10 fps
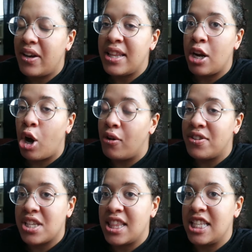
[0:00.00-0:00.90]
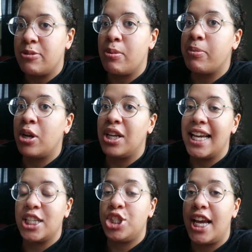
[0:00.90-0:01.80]
And then all of a sudden these people are
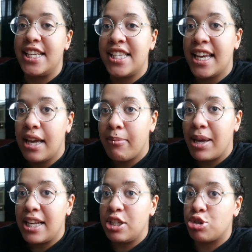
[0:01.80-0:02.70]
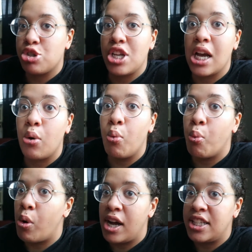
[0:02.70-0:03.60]
like chasing him, and he's just like,
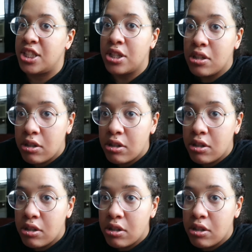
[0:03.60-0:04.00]
what?